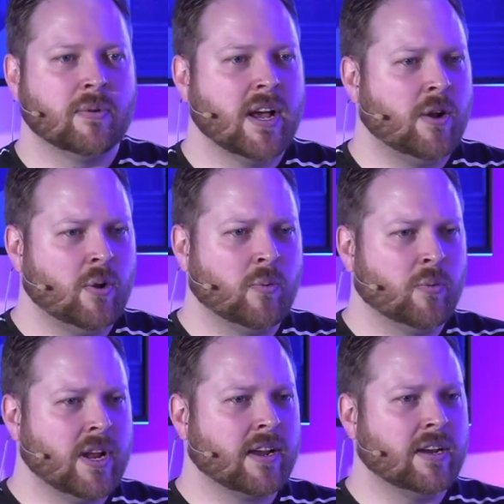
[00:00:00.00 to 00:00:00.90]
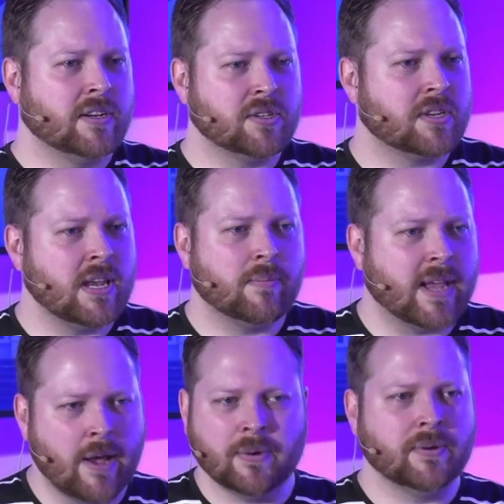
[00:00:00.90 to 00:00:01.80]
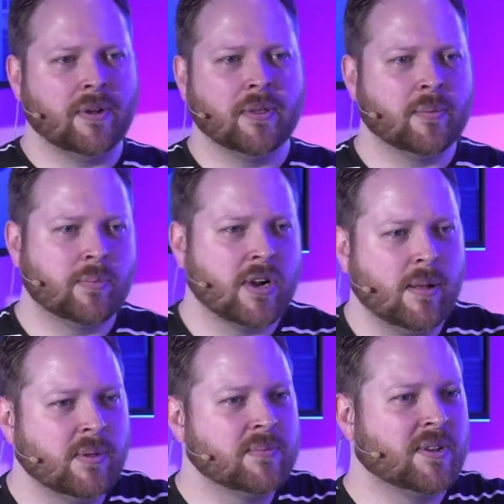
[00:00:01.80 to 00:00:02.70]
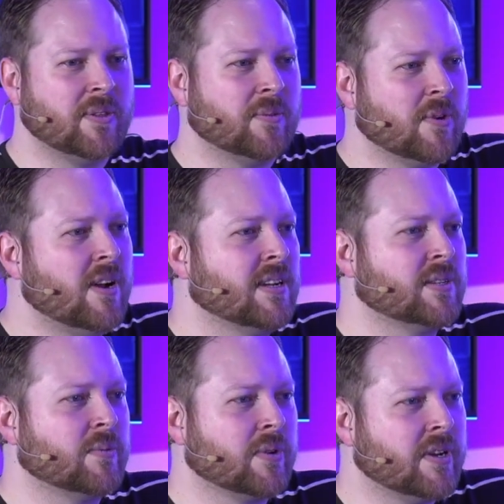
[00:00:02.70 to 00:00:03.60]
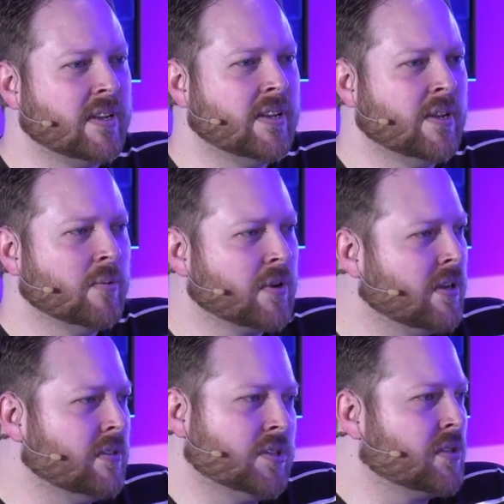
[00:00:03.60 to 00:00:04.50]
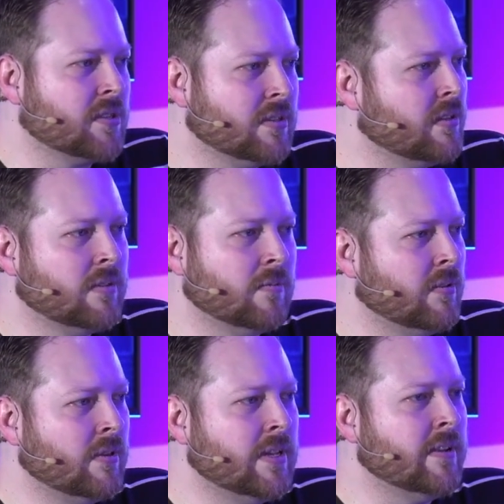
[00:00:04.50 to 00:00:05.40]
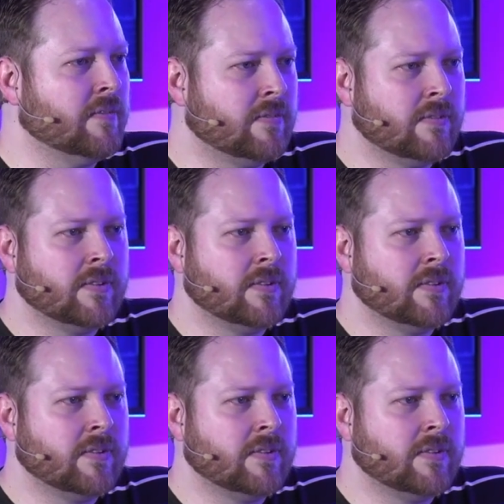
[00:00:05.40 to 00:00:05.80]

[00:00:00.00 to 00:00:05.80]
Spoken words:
We're not going to just keep counting all the problems, all the wrongs. We're gonna just live.